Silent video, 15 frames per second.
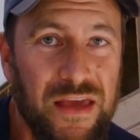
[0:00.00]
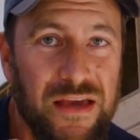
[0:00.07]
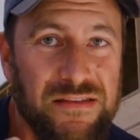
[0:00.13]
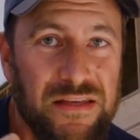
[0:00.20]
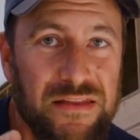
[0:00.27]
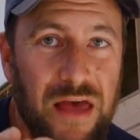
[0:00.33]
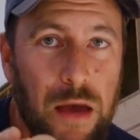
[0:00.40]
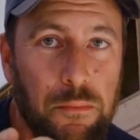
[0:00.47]
the
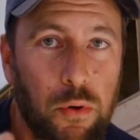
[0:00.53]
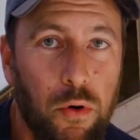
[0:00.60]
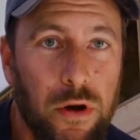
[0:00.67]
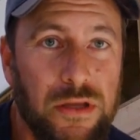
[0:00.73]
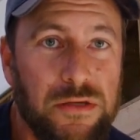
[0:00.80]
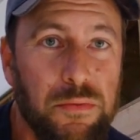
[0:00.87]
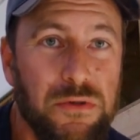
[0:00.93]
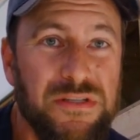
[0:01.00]
eggs at that
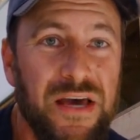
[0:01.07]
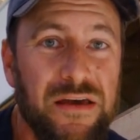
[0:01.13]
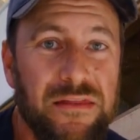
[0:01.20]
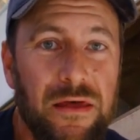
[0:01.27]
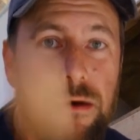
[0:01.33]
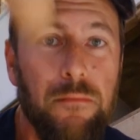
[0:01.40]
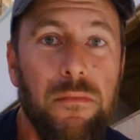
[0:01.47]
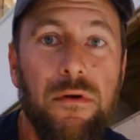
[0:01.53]
point to
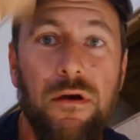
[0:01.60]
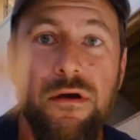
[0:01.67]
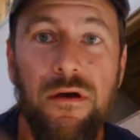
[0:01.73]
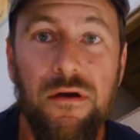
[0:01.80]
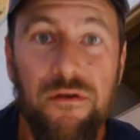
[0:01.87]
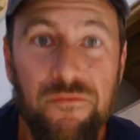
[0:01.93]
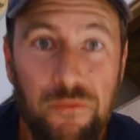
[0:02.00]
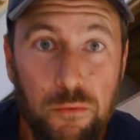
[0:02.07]
protect them
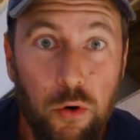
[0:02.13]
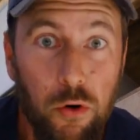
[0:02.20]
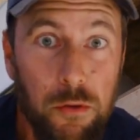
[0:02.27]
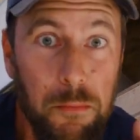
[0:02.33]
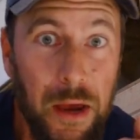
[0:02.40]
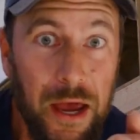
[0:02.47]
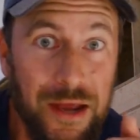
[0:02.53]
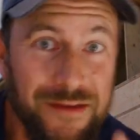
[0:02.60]
from
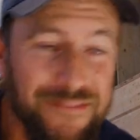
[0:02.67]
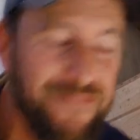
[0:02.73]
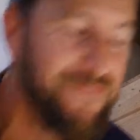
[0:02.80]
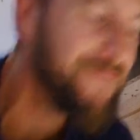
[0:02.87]
going bad.